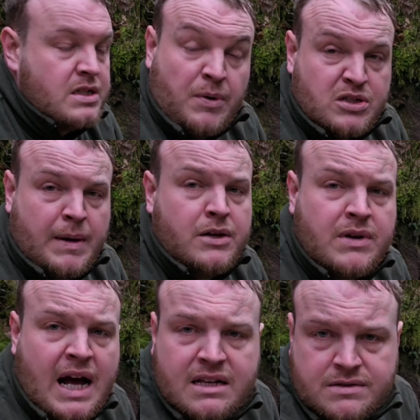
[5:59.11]
It's sponsored by
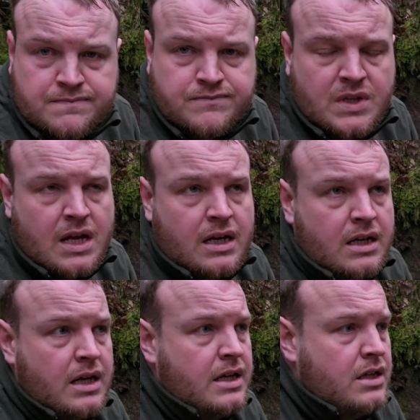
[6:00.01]
you guys.
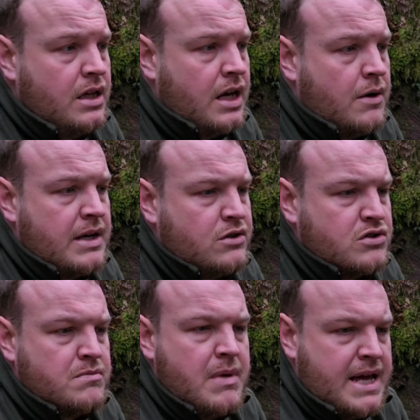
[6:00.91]
You know,
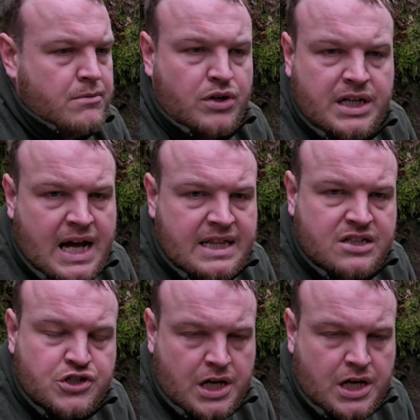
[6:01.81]
it doesn't make money yet,